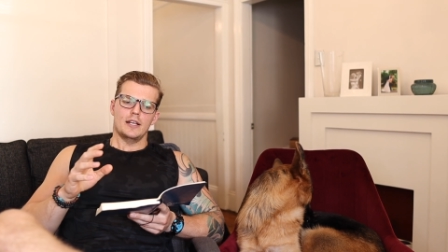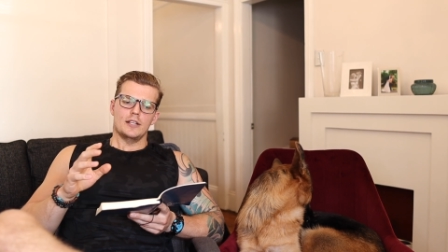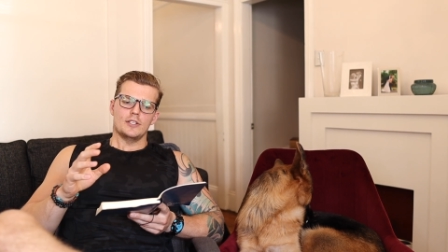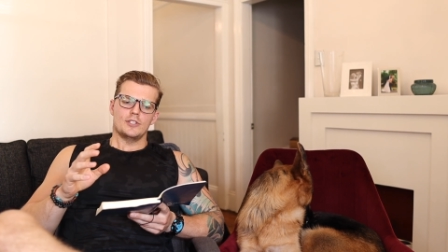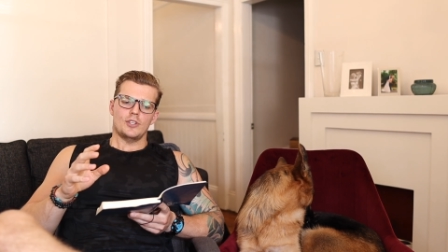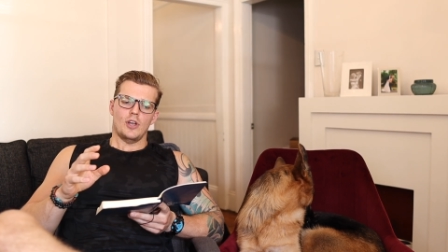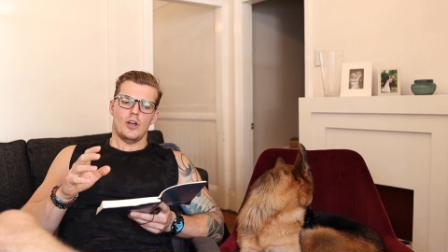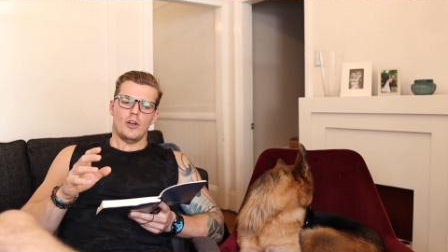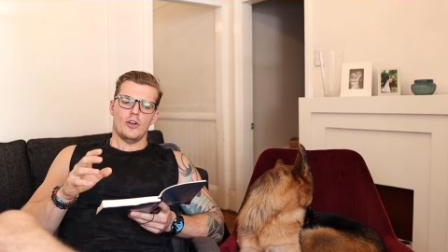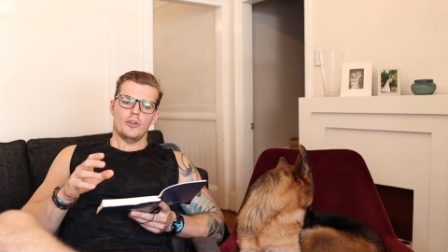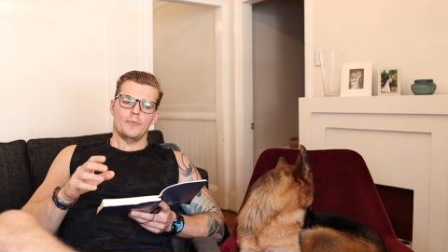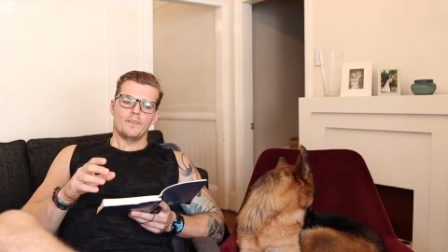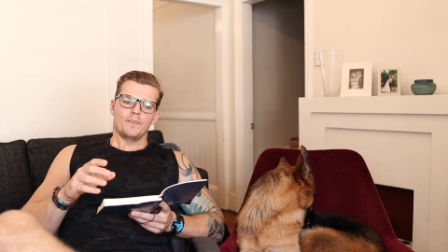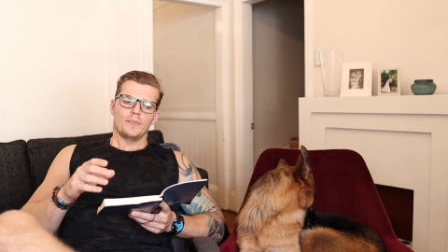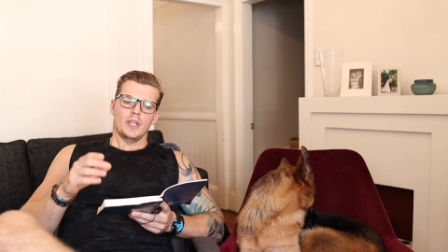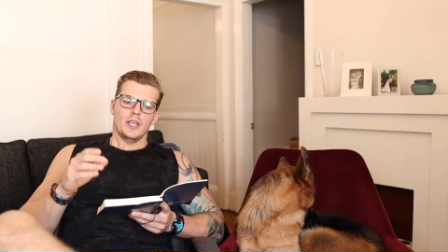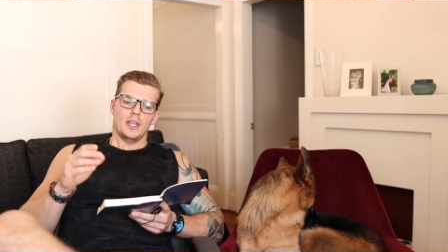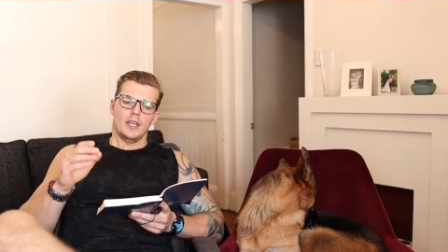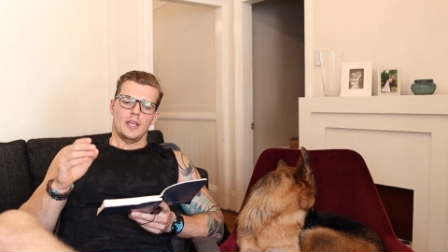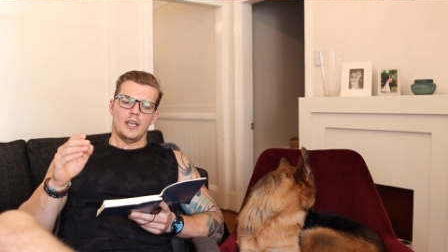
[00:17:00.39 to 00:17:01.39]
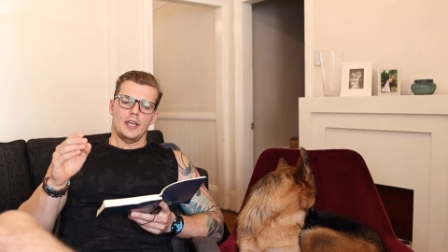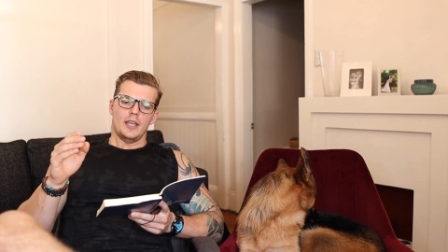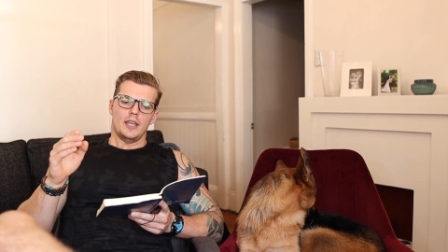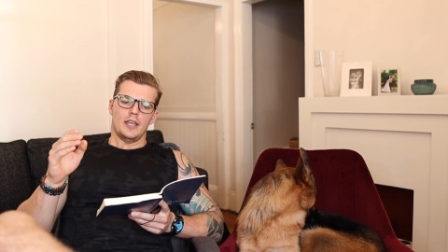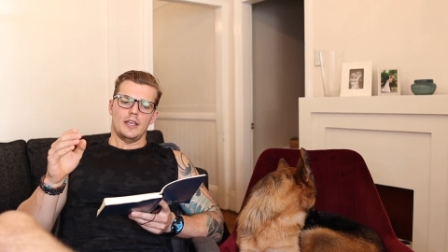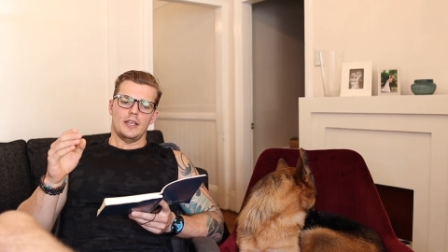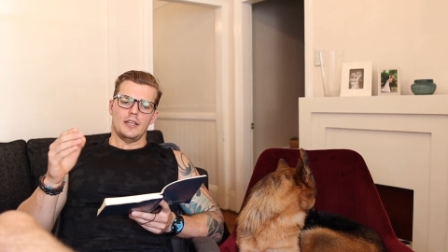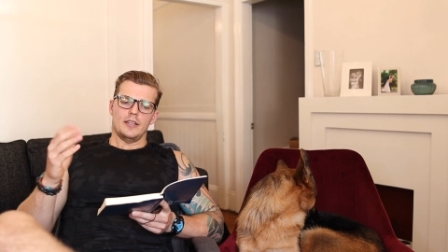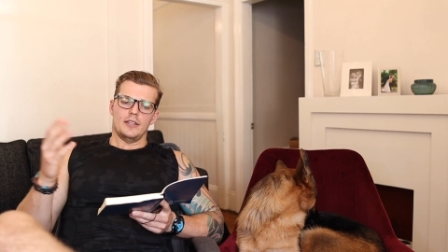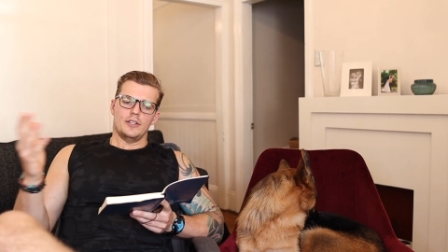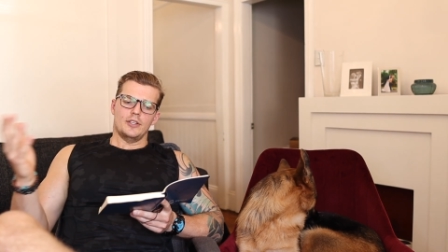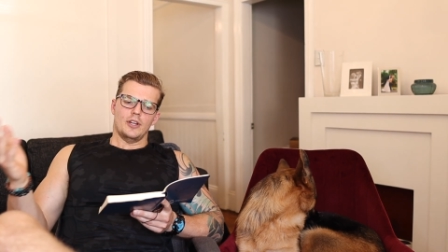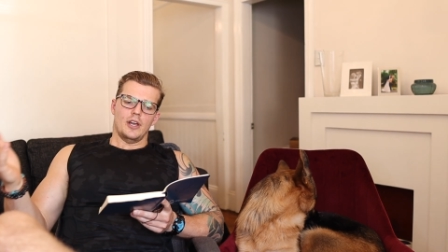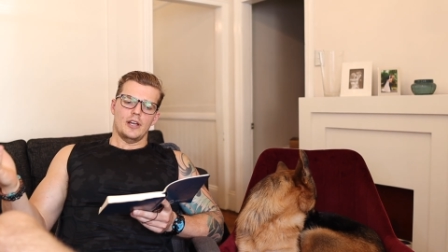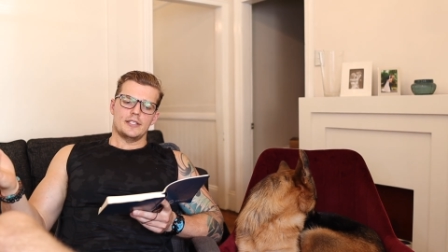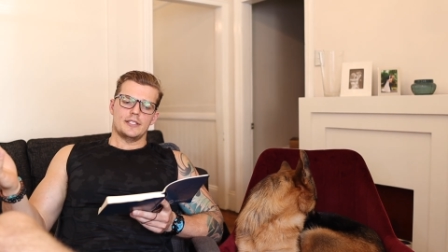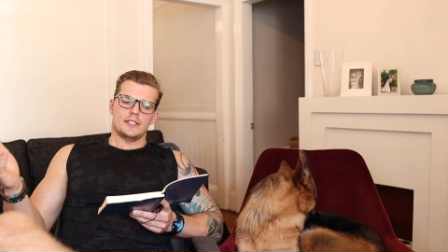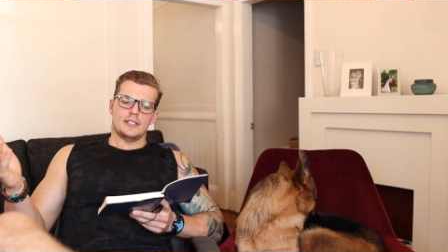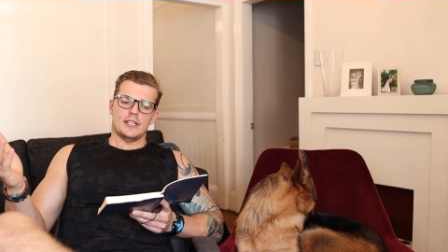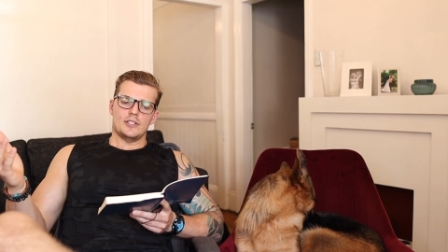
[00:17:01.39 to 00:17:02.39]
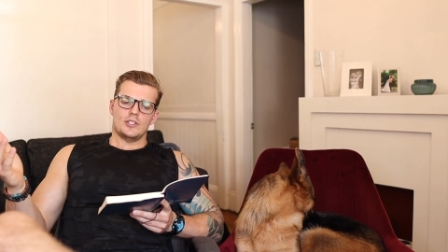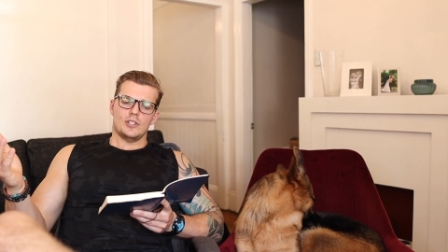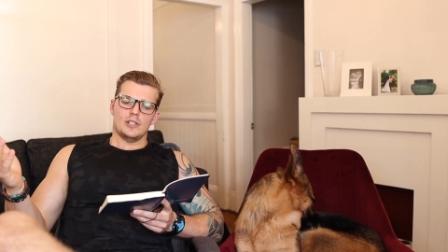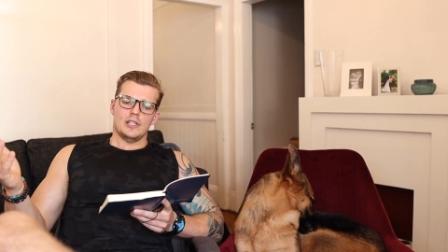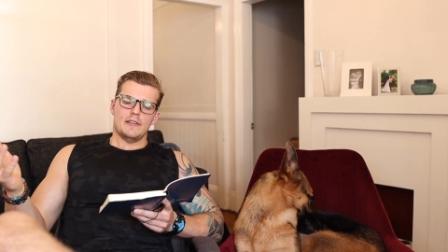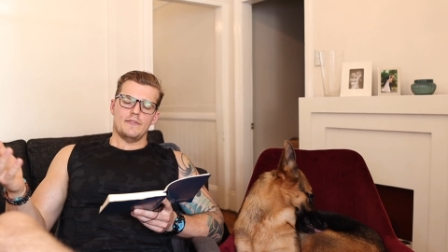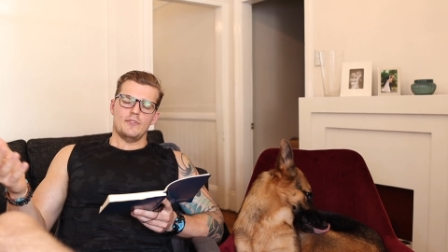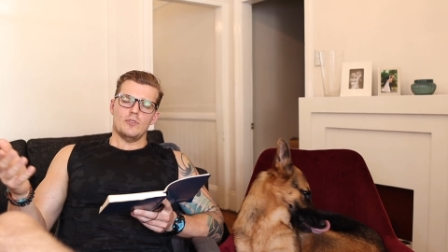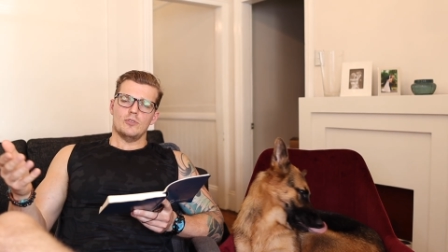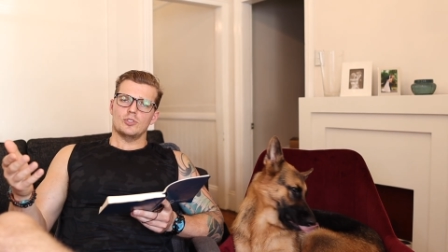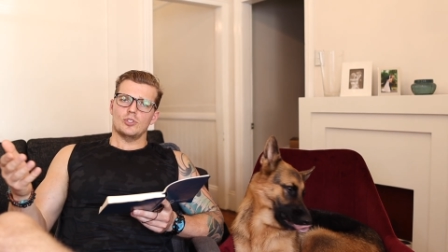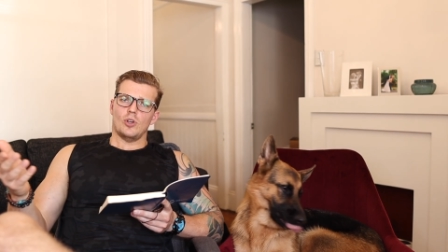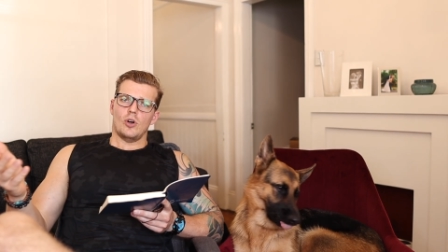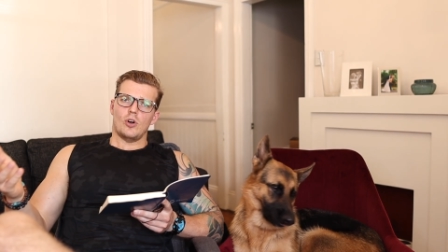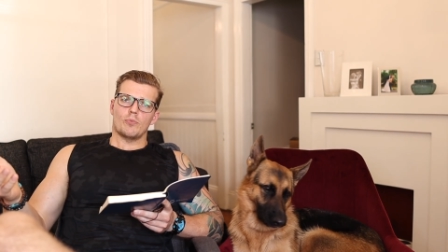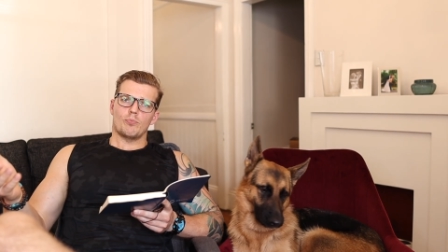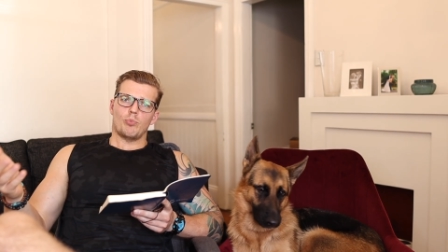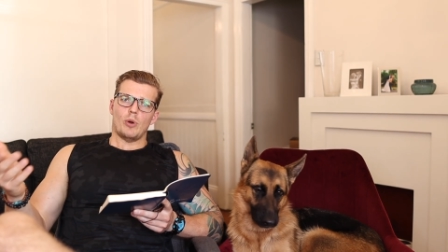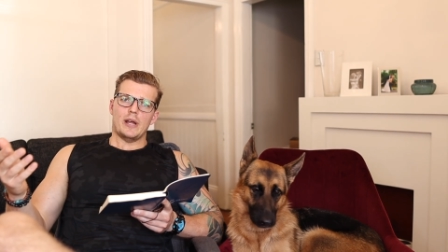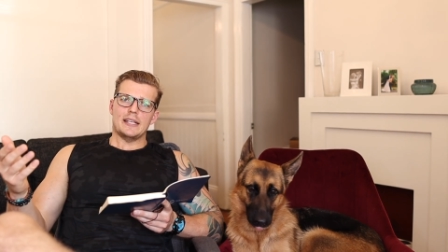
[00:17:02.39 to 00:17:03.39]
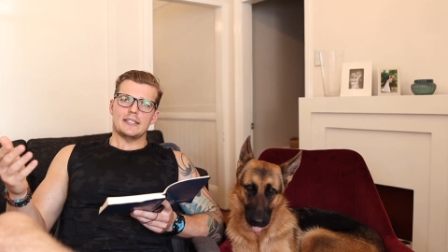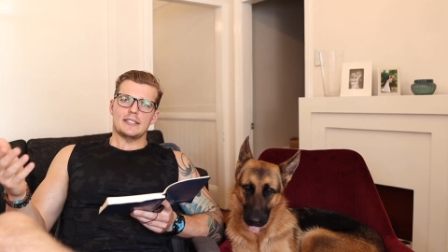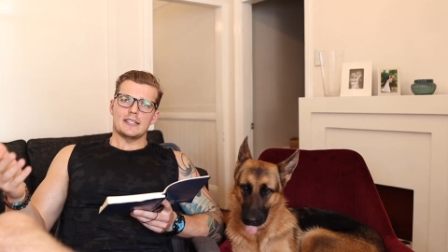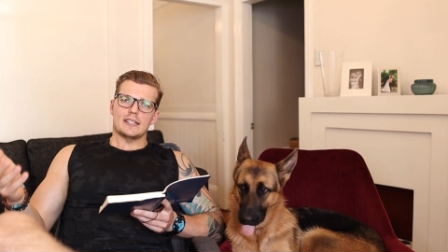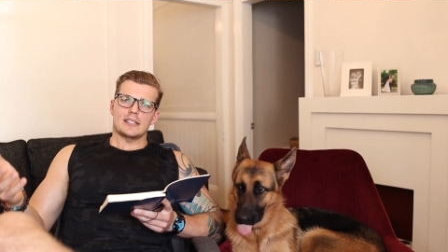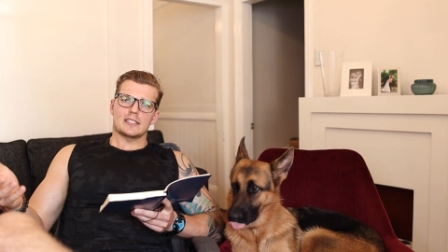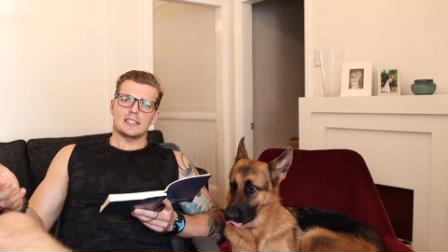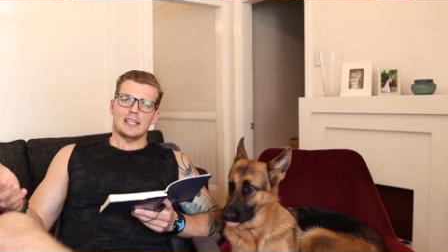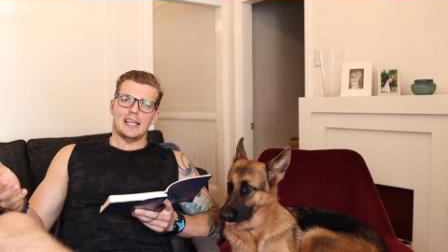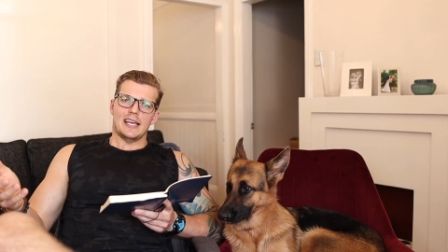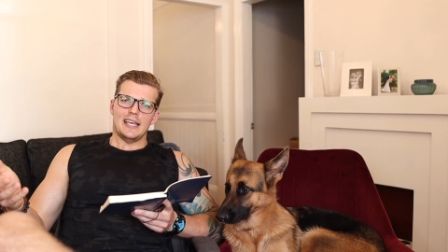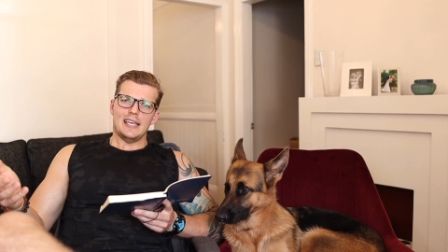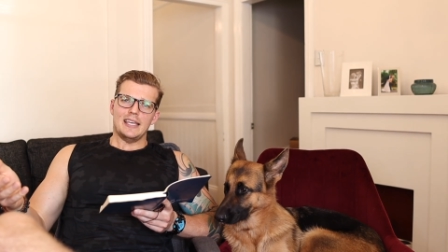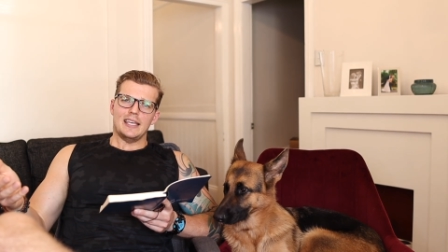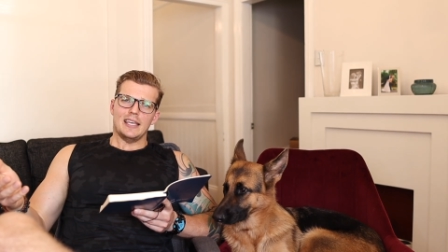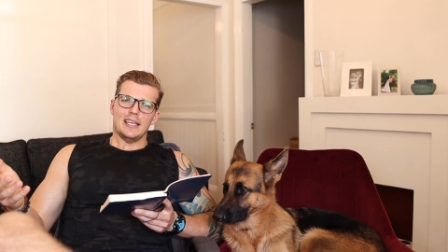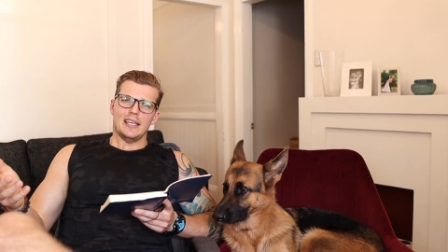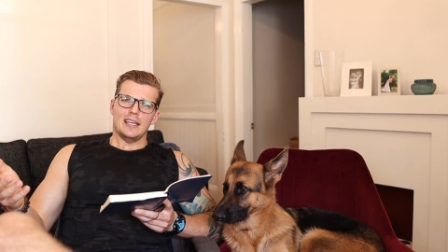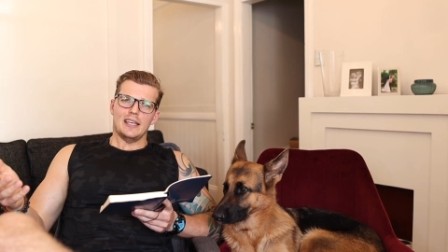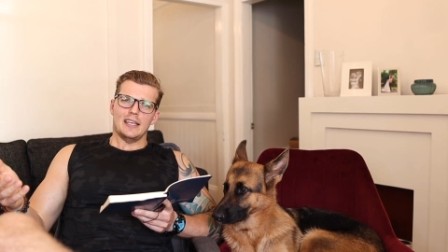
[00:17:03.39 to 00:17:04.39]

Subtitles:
So, you know, essentially if your dog breaks its leg